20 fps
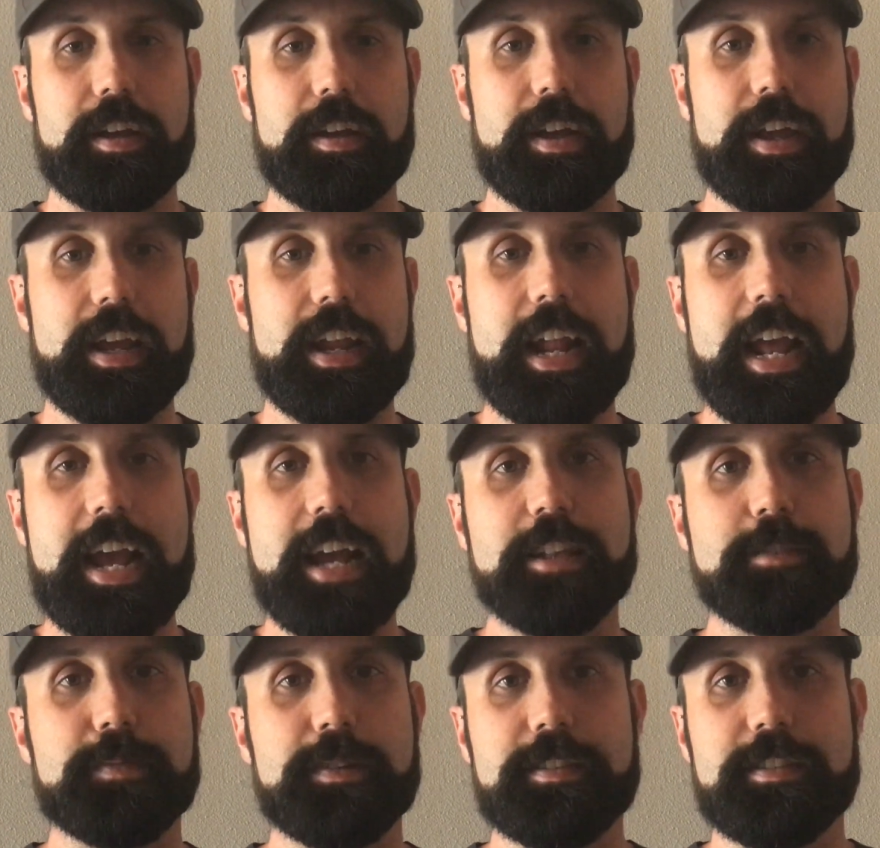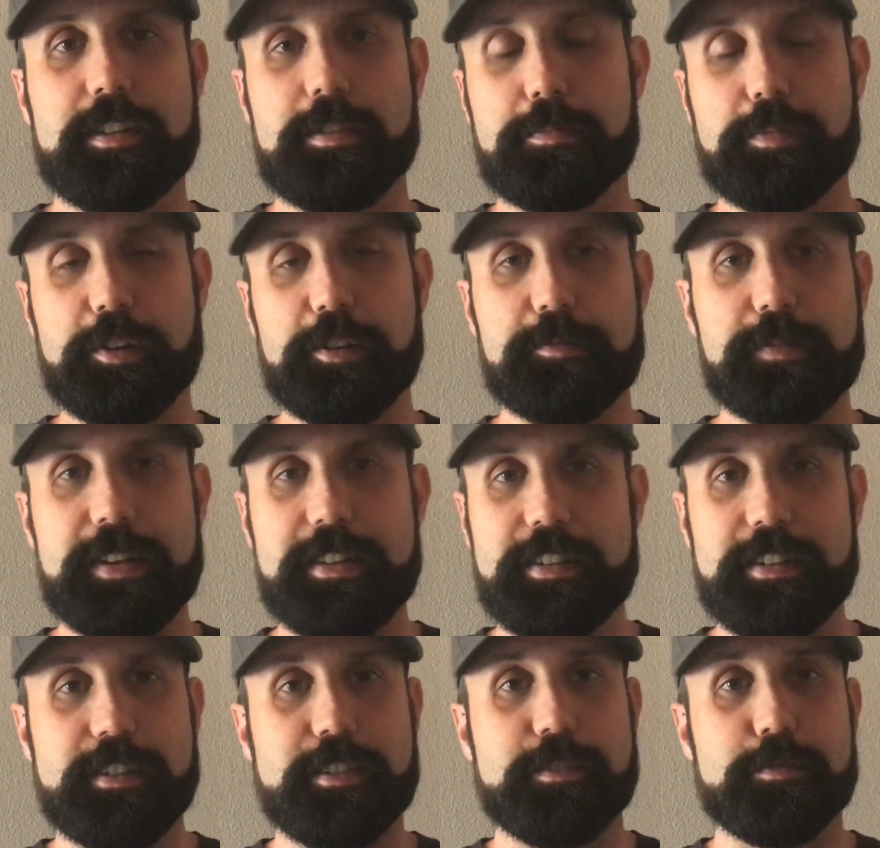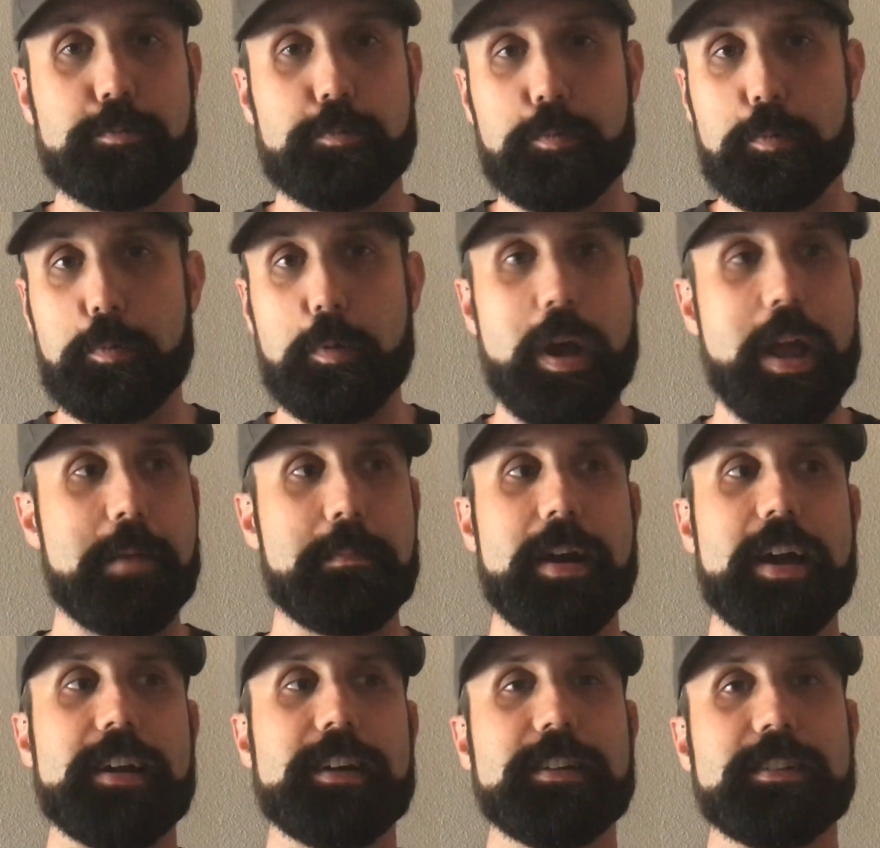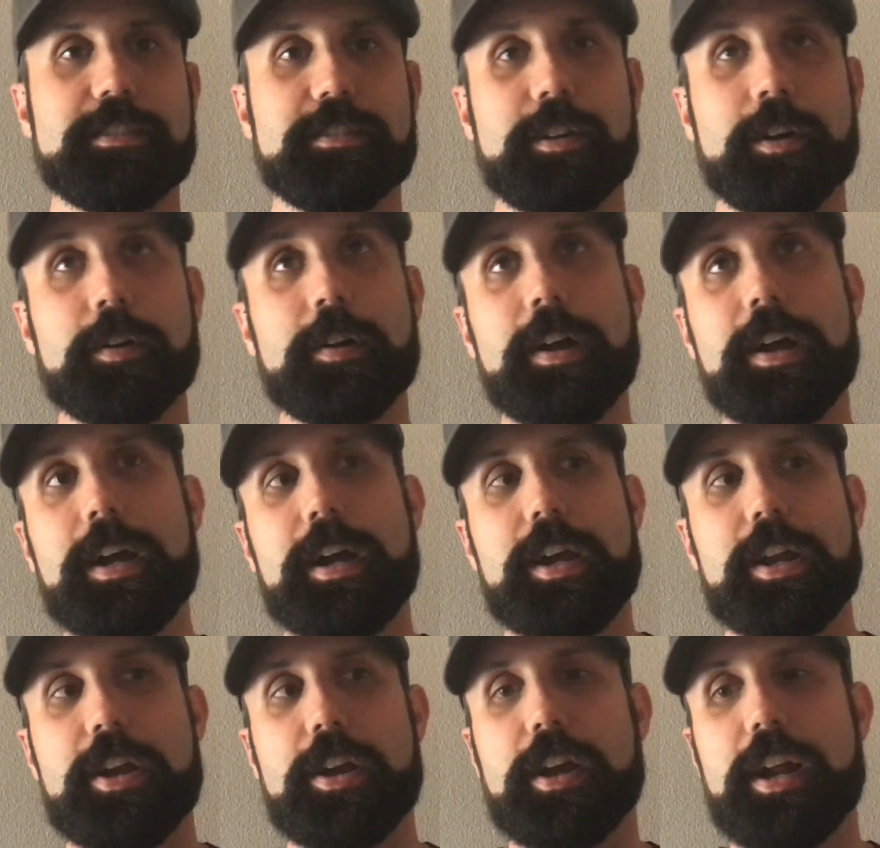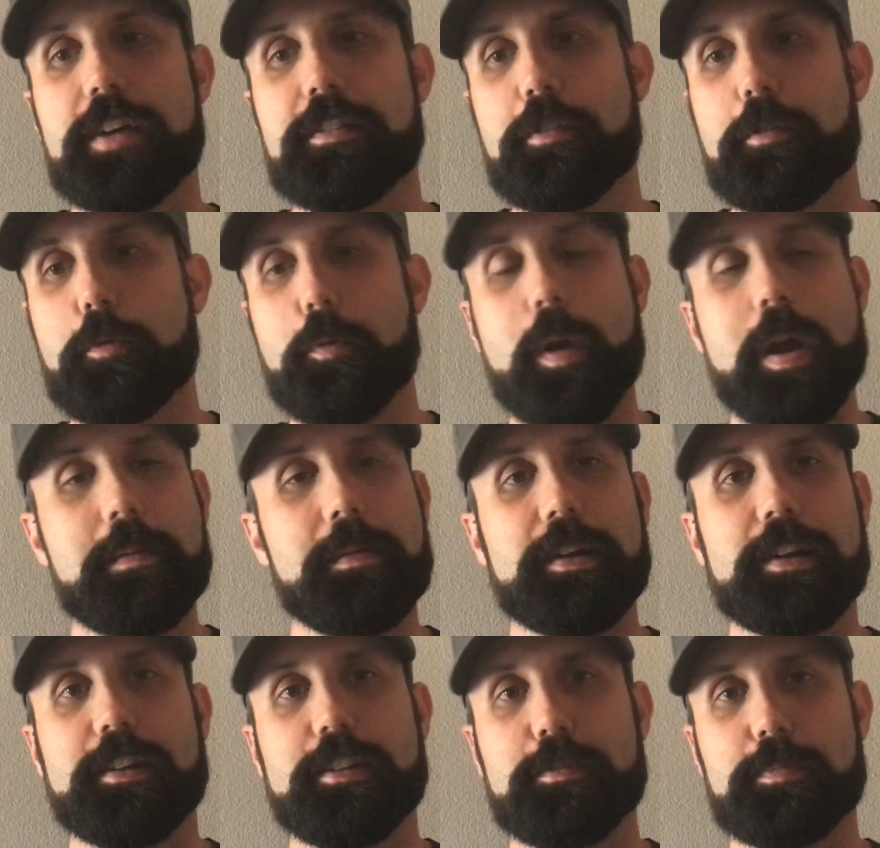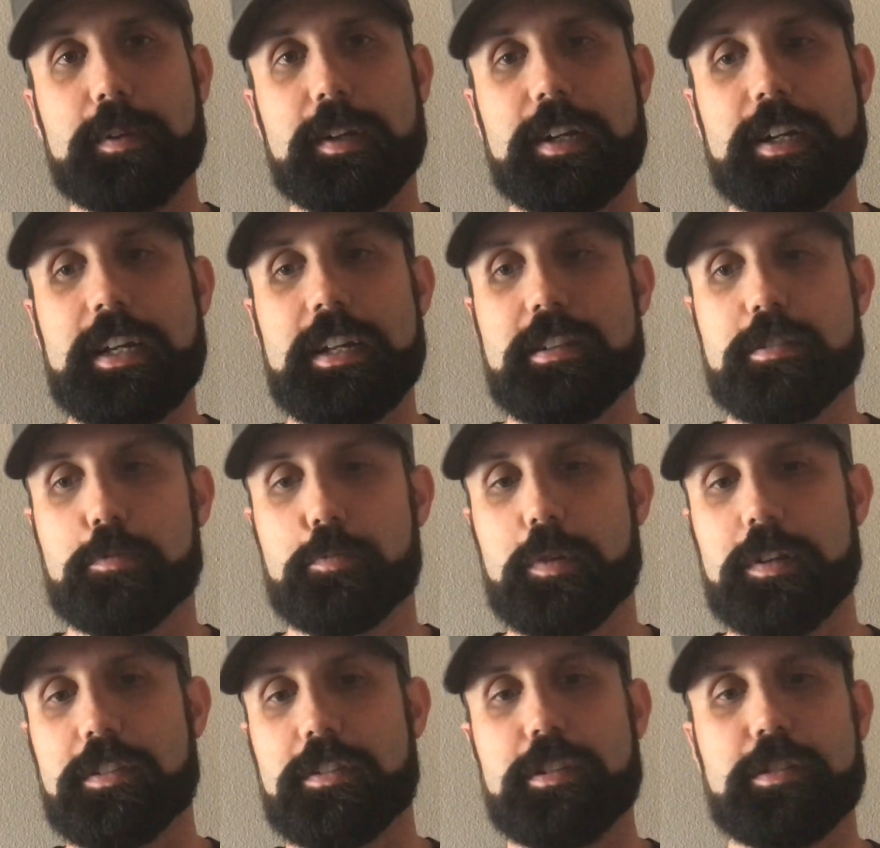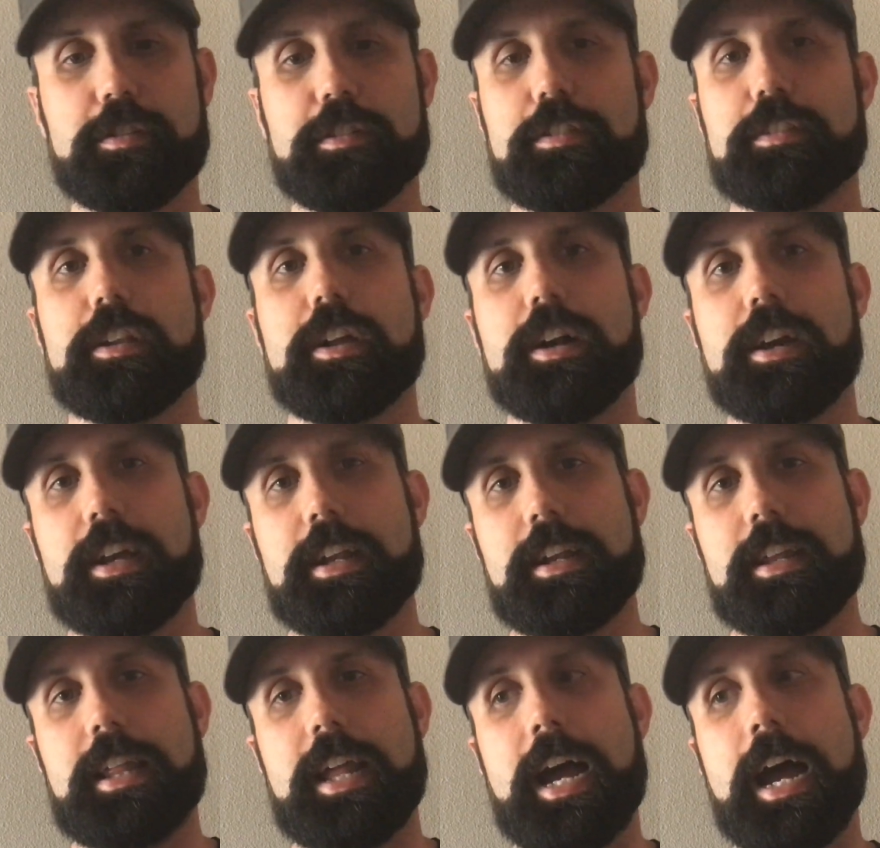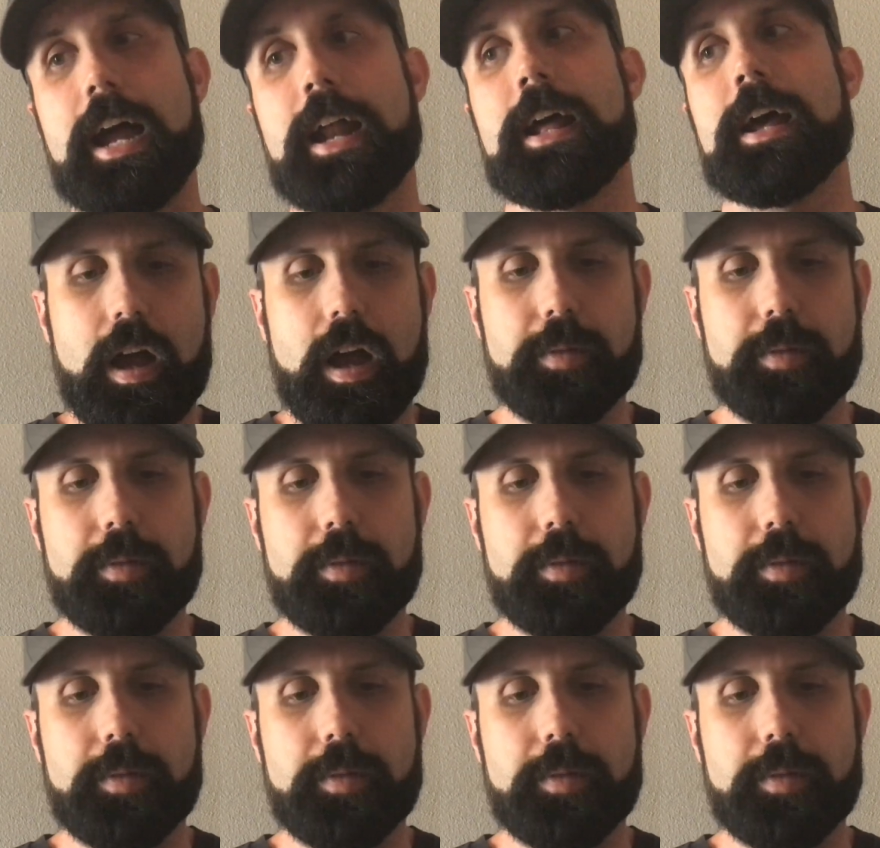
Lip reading: enhancements and improvements. It's way better, so you're going to have a way better experience once you just log into that.